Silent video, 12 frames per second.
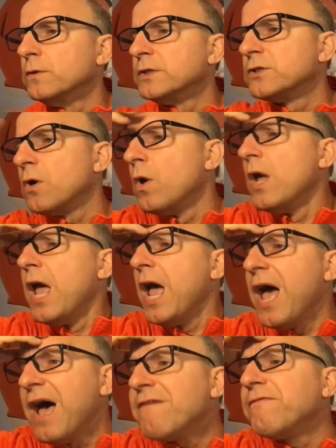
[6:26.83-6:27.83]
And so
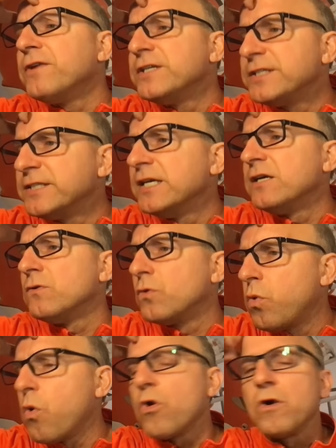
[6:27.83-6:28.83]
every single
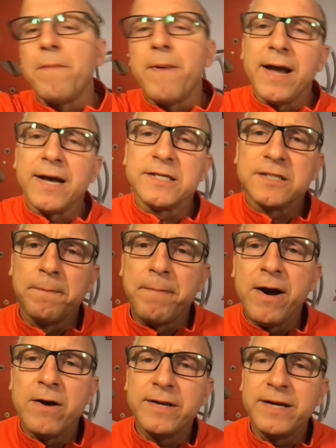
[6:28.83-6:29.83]
quarterback is
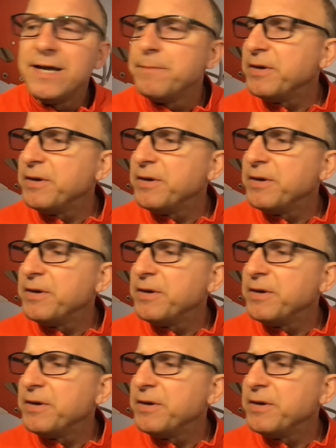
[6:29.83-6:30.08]
compared to him.